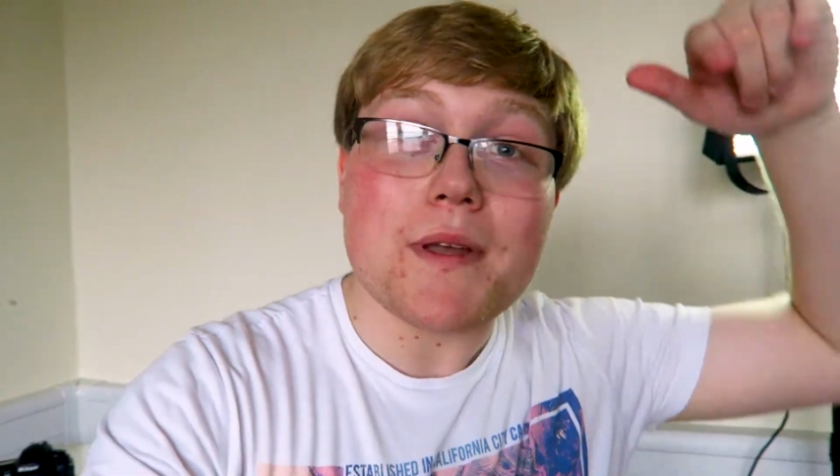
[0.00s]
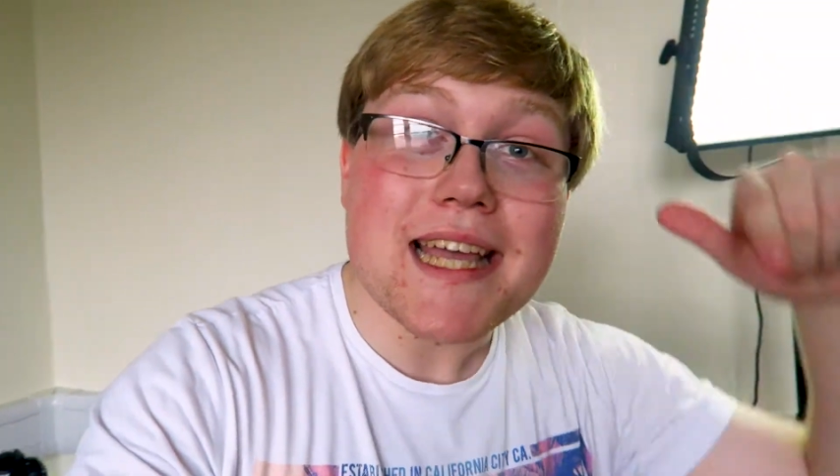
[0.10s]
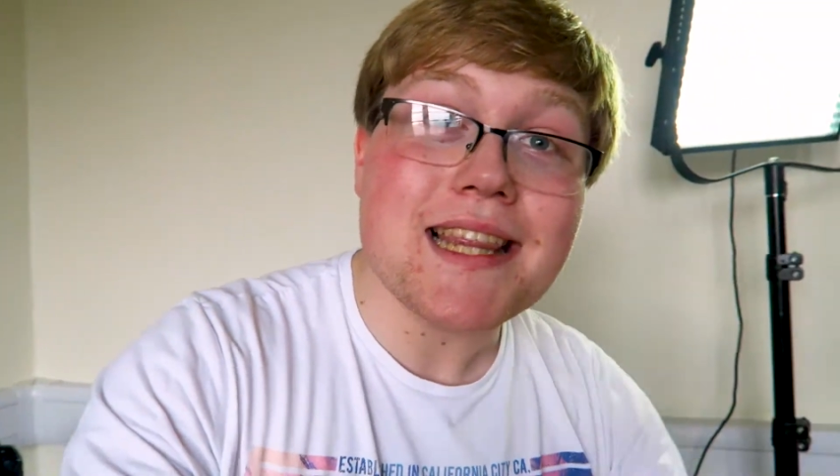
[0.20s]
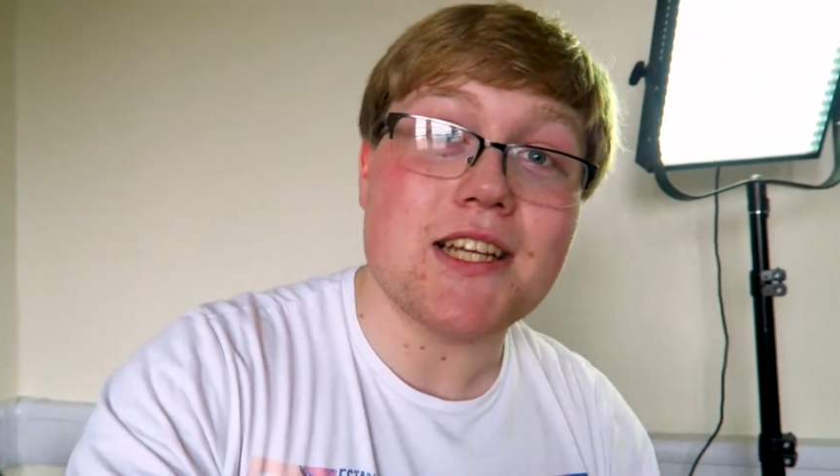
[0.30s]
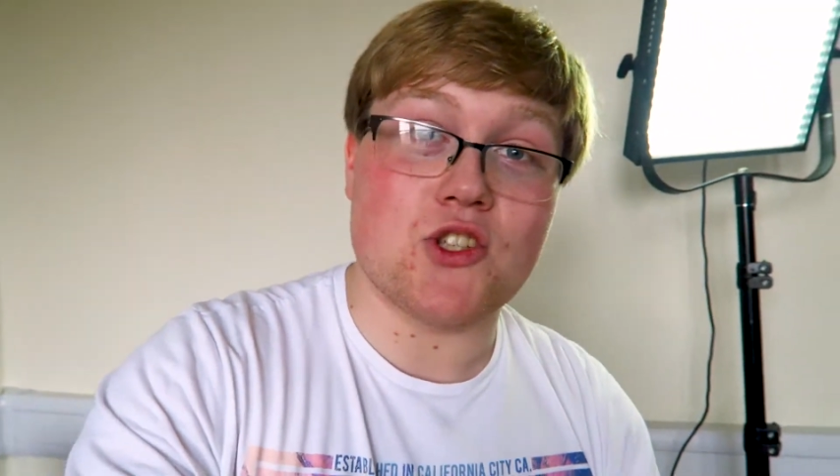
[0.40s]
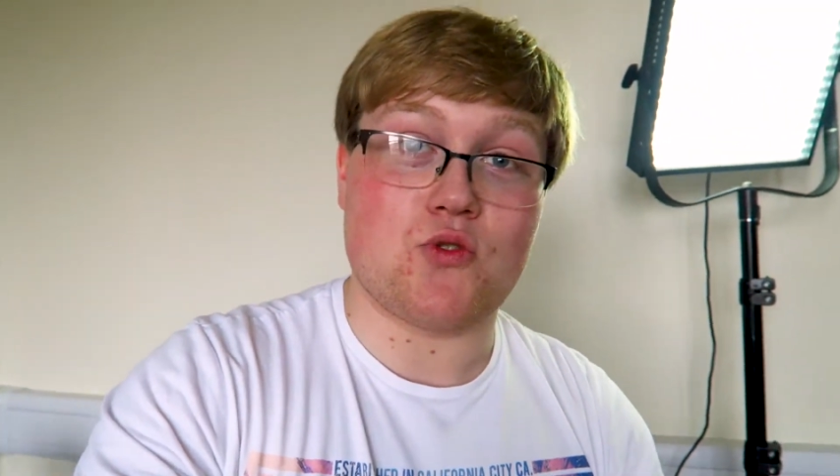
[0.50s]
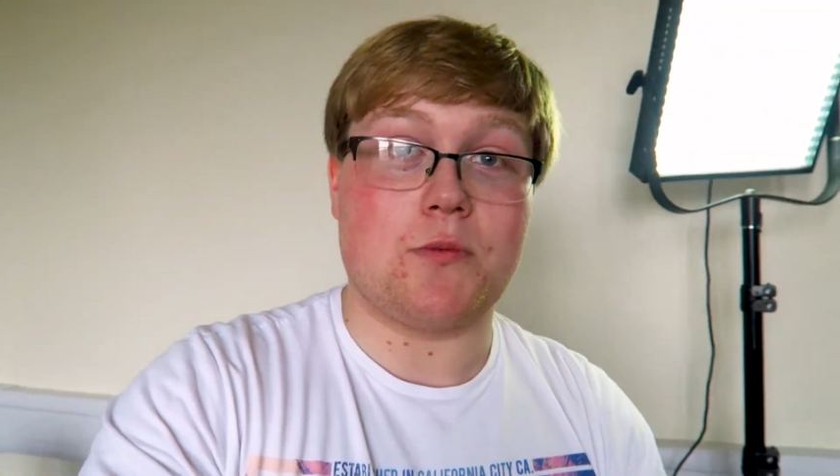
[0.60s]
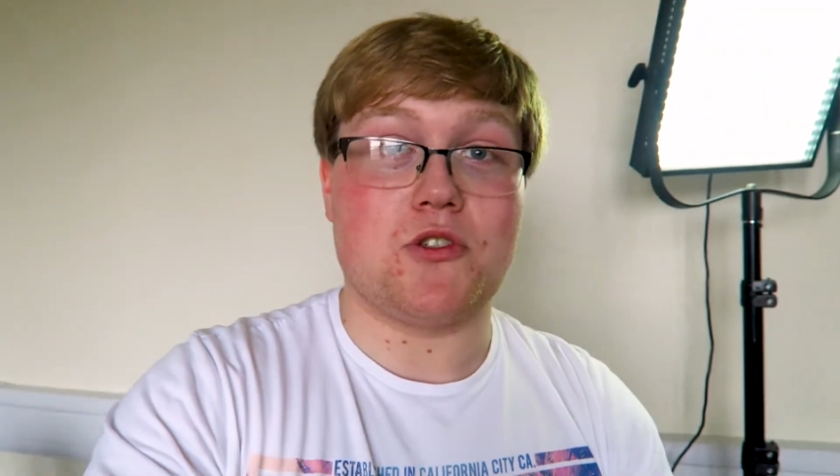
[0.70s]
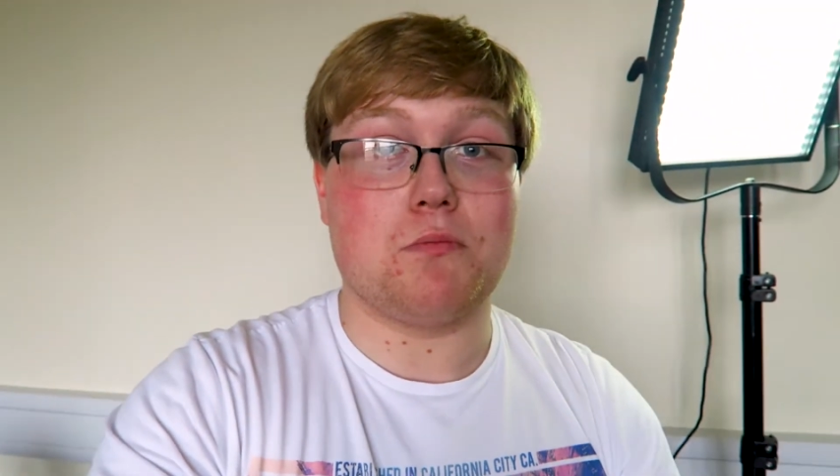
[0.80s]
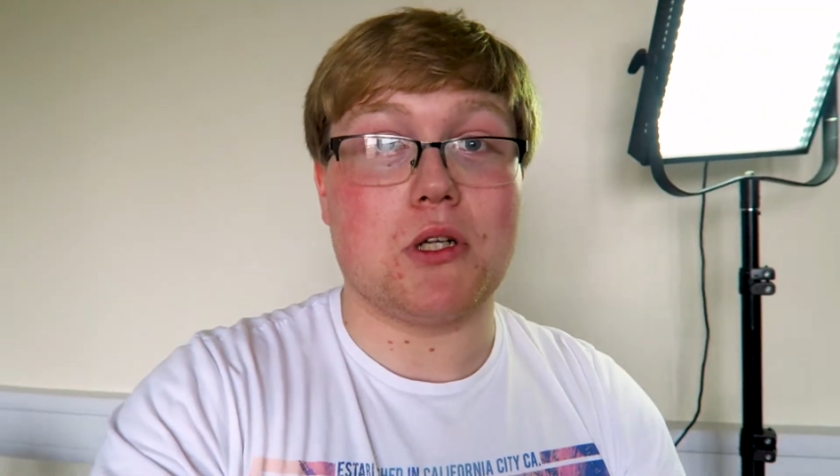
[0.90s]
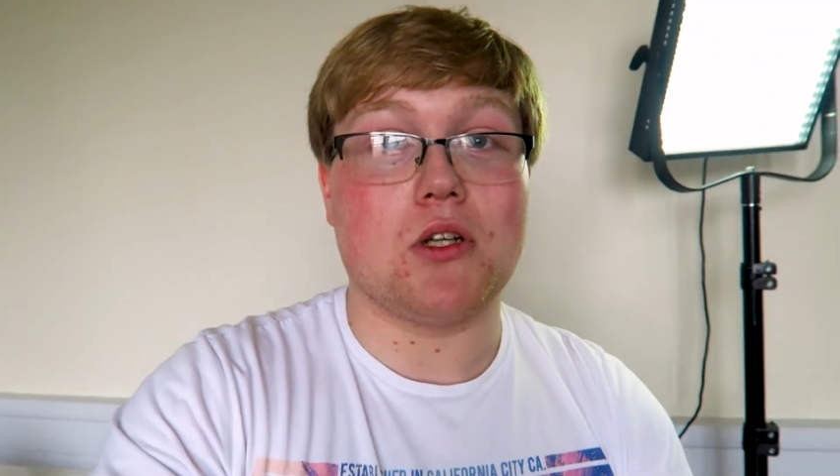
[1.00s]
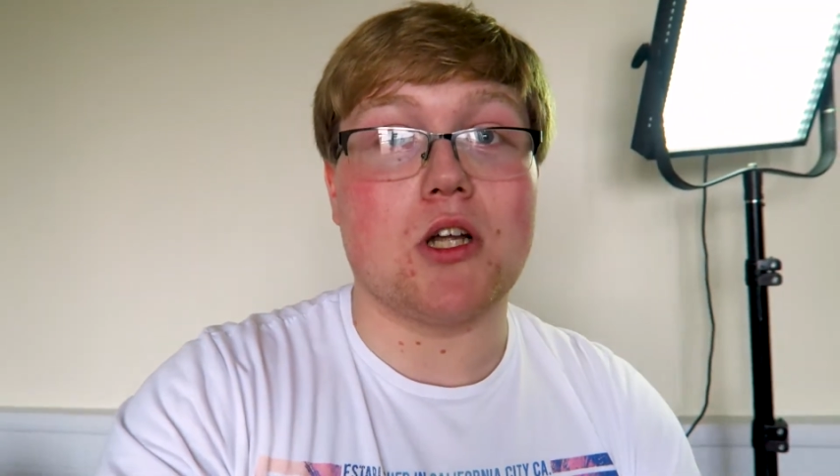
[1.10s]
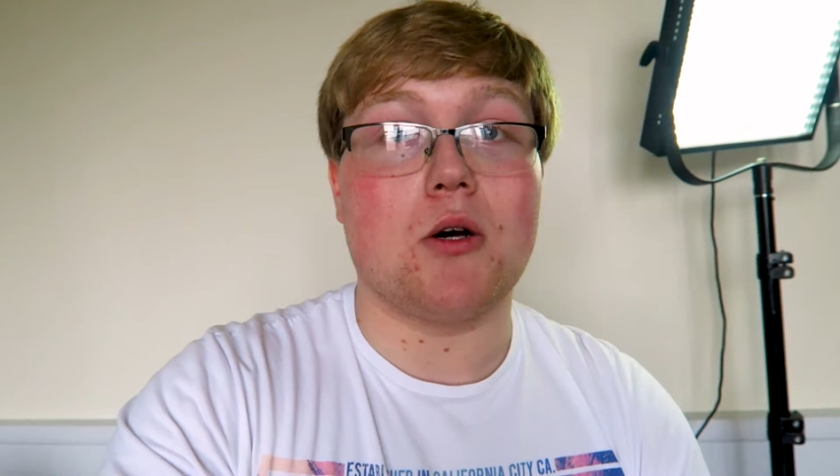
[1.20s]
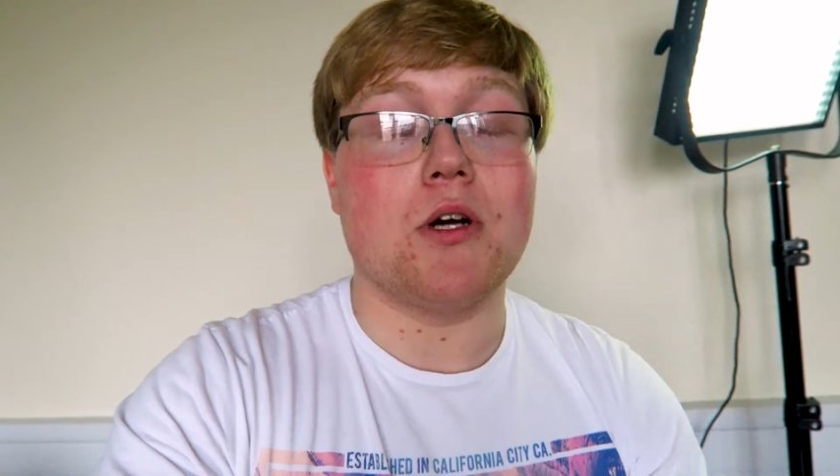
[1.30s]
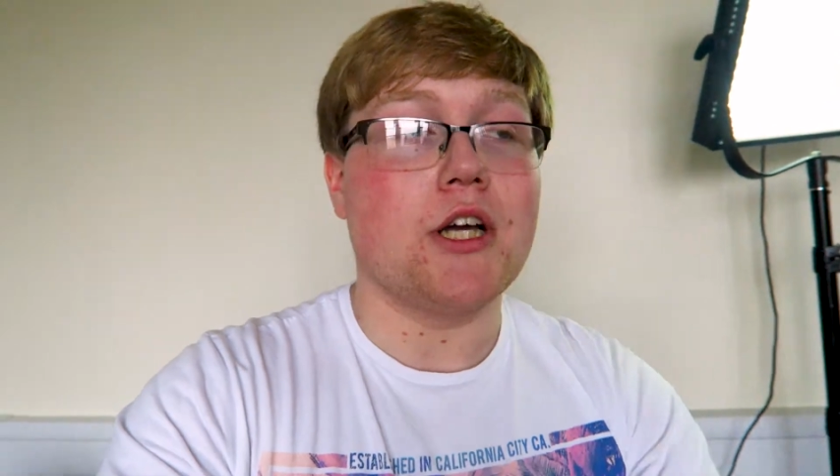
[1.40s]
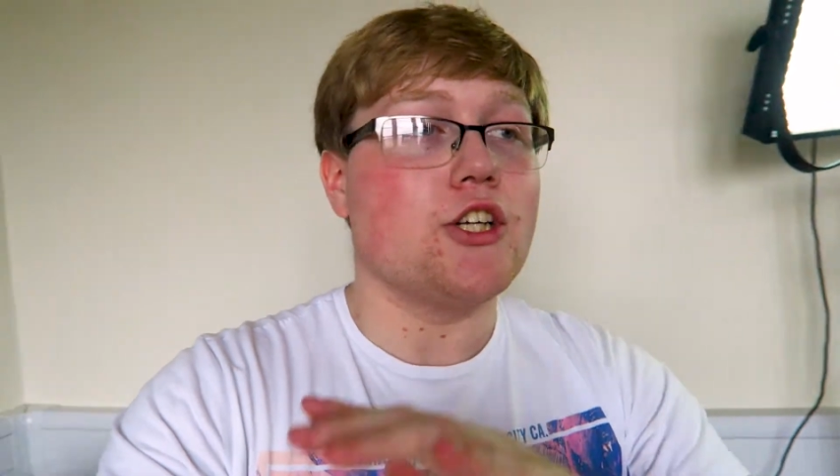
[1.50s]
be in the description below.